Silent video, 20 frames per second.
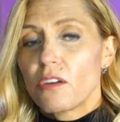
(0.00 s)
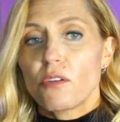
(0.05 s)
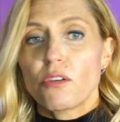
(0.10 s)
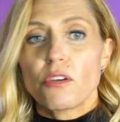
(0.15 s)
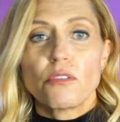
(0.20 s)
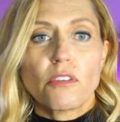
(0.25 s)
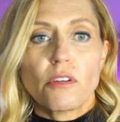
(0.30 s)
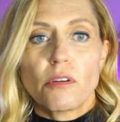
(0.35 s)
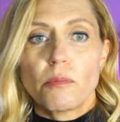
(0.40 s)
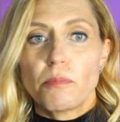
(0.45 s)

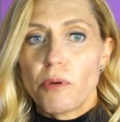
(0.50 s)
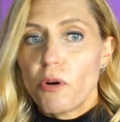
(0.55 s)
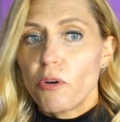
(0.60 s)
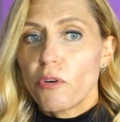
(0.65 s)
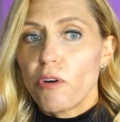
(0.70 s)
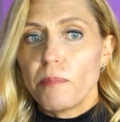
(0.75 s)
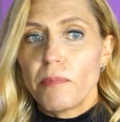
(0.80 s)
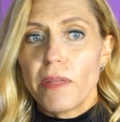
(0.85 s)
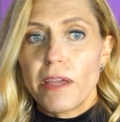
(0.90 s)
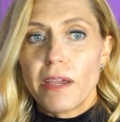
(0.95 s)
using a
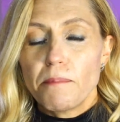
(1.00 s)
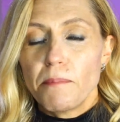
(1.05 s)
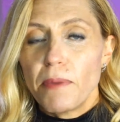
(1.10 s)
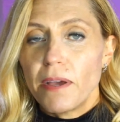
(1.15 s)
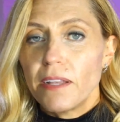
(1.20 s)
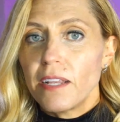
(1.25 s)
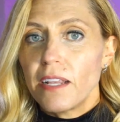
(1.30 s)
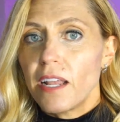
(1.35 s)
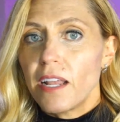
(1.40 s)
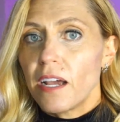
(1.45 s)
program like
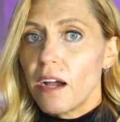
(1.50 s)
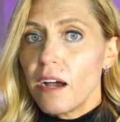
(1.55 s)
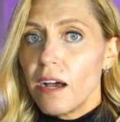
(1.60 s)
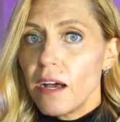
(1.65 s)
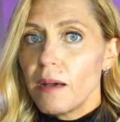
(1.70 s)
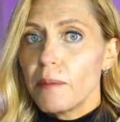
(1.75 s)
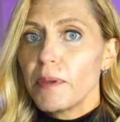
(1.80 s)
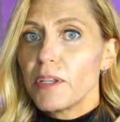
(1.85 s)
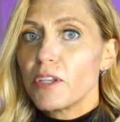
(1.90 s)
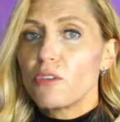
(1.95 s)

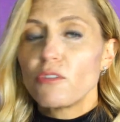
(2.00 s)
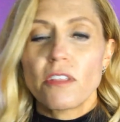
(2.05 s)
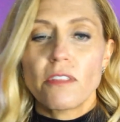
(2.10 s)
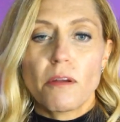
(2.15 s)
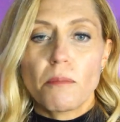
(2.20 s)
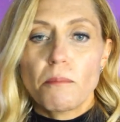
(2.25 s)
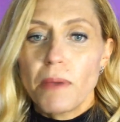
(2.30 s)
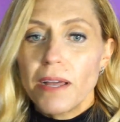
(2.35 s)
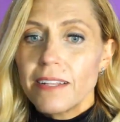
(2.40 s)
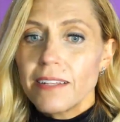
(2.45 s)
Monday.com and using their
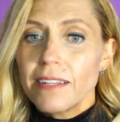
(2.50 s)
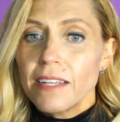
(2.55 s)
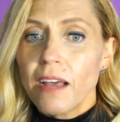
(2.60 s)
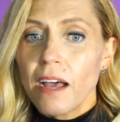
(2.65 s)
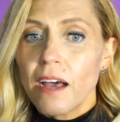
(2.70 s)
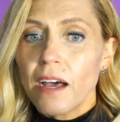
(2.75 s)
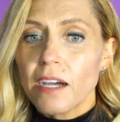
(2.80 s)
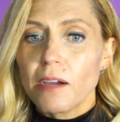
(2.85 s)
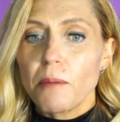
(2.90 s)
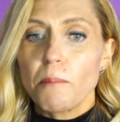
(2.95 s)
Monday
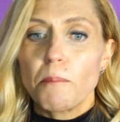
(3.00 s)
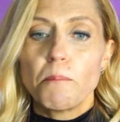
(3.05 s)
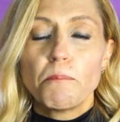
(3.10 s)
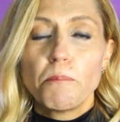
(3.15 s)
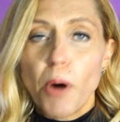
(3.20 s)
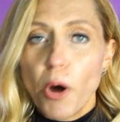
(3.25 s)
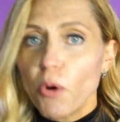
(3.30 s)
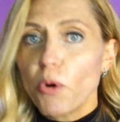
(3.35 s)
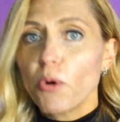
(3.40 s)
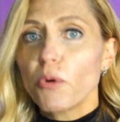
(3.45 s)
Doc.
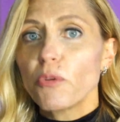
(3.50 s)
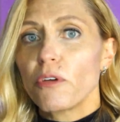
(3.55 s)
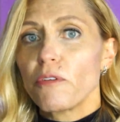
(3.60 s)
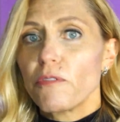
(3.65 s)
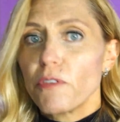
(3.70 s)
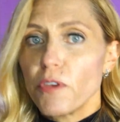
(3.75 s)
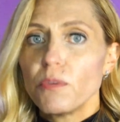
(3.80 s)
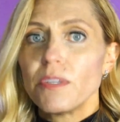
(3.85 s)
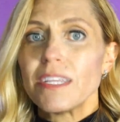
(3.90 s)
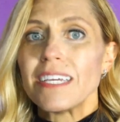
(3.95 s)
Both of
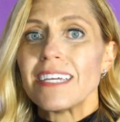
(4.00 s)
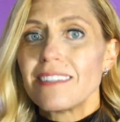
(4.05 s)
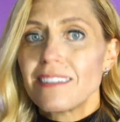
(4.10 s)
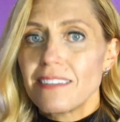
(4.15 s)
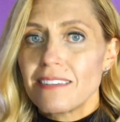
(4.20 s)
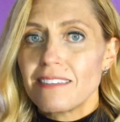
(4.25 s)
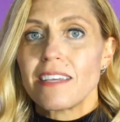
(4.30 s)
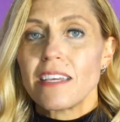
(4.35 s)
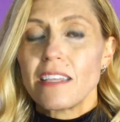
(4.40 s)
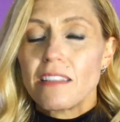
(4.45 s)
you need to
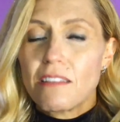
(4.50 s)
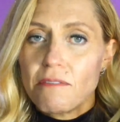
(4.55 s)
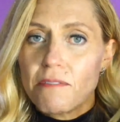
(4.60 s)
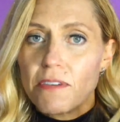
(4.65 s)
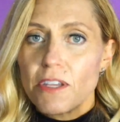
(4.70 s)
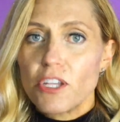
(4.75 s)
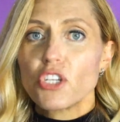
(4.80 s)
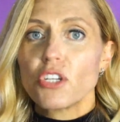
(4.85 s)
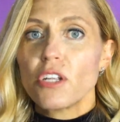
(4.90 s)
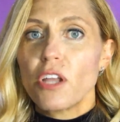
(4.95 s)
see the
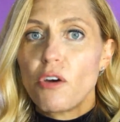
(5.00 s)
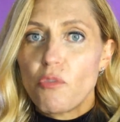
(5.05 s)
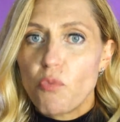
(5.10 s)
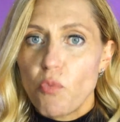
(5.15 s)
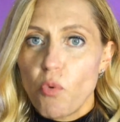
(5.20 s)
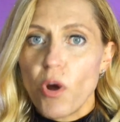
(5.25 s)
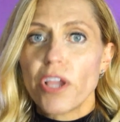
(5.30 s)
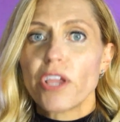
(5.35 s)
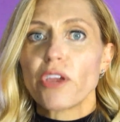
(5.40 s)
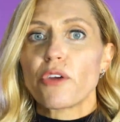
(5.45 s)
vision of
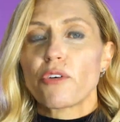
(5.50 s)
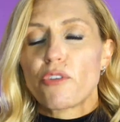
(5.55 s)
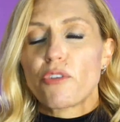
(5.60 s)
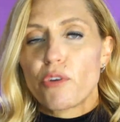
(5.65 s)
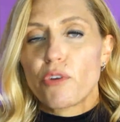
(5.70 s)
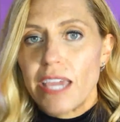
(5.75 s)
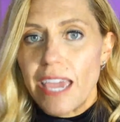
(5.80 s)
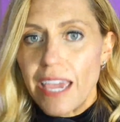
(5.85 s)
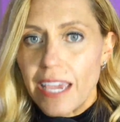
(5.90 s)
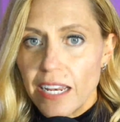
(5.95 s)
what you're
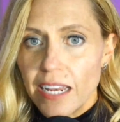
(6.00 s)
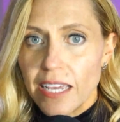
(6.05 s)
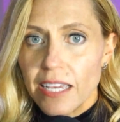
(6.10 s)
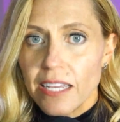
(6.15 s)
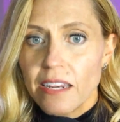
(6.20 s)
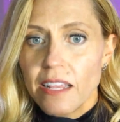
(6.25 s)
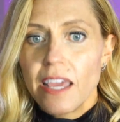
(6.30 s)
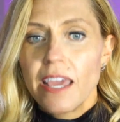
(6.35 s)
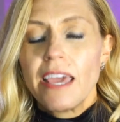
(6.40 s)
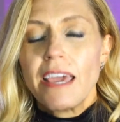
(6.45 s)

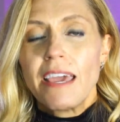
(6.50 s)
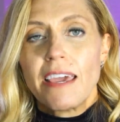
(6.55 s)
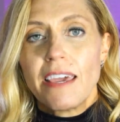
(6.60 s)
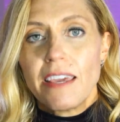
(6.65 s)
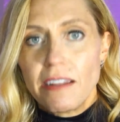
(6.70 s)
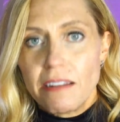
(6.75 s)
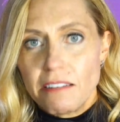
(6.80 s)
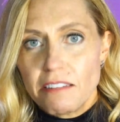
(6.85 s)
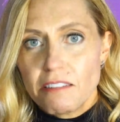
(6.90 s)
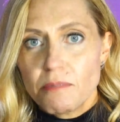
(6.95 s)
creating
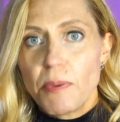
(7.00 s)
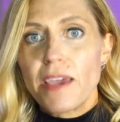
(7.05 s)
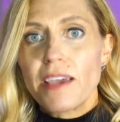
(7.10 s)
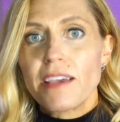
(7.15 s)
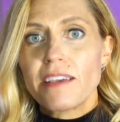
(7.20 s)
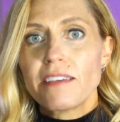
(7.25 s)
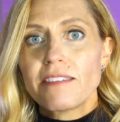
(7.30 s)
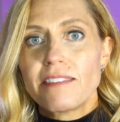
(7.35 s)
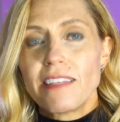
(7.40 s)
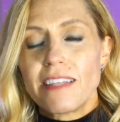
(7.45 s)
in a
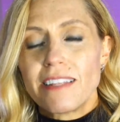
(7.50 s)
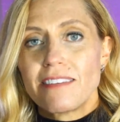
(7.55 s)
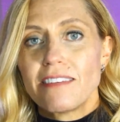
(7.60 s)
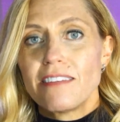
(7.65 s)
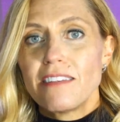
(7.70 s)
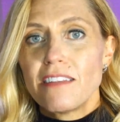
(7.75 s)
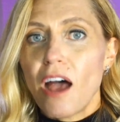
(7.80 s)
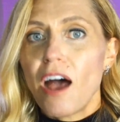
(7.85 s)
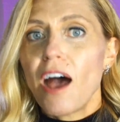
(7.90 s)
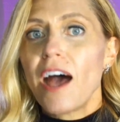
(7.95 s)
space that's
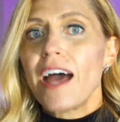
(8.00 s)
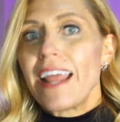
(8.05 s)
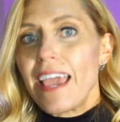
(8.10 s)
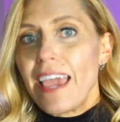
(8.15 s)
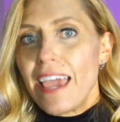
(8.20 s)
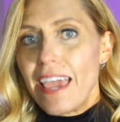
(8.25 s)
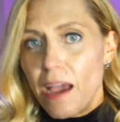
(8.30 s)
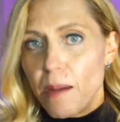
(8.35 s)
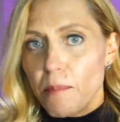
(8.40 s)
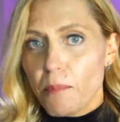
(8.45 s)
not
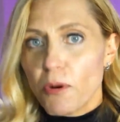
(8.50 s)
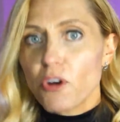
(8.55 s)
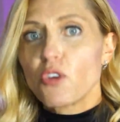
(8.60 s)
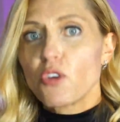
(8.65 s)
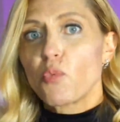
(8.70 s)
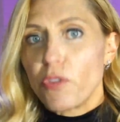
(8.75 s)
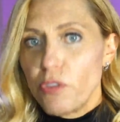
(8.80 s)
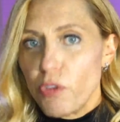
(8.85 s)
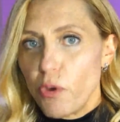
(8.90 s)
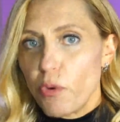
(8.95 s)
hammered
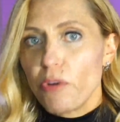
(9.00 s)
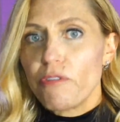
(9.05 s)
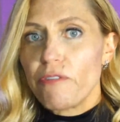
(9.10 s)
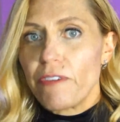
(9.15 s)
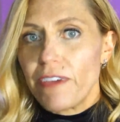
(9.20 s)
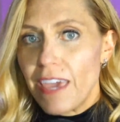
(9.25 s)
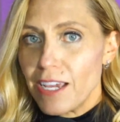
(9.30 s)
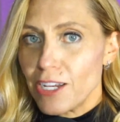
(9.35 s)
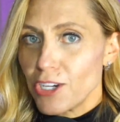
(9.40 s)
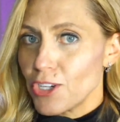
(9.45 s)
with
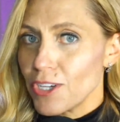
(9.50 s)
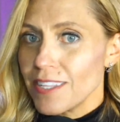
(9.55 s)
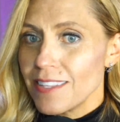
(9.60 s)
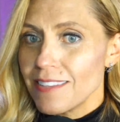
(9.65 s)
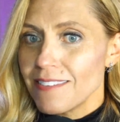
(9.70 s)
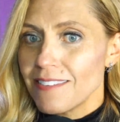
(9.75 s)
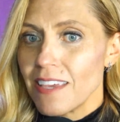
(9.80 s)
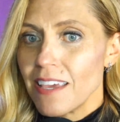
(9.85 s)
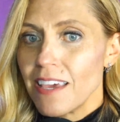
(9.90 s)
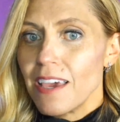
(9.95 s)

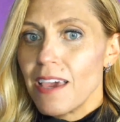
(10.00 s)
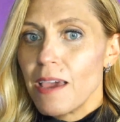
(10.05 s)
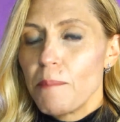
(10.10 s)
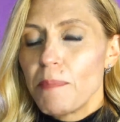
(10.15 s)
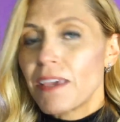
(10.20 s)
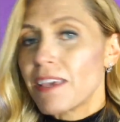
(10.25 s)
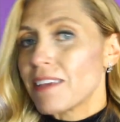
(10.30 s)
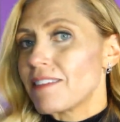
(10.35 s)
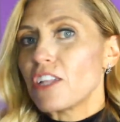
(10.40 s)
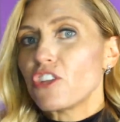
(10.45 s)
notifications
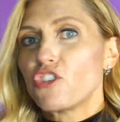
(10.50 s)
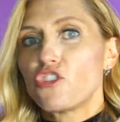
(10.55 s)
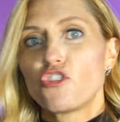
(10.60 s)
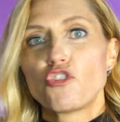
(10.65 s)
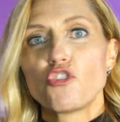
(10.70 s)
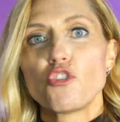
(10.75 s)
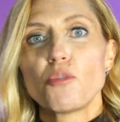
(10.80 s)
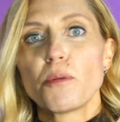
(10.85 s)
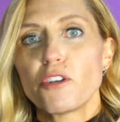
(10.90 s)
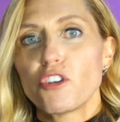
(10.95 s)
because that's
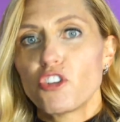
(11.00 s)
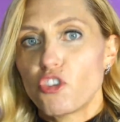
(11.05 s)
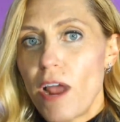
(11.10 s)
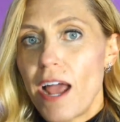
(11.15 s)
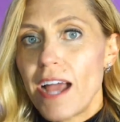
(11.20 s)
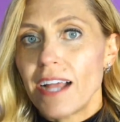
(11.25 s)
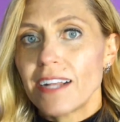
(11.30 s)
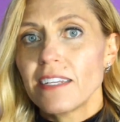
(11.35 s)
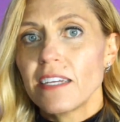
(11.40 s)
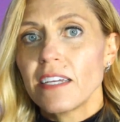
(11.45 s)
super
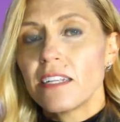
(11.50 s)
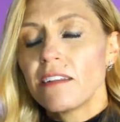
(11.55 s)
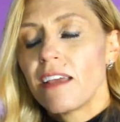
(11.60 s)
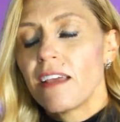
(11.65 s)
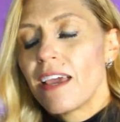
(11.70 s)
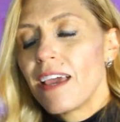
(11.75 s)
distracting.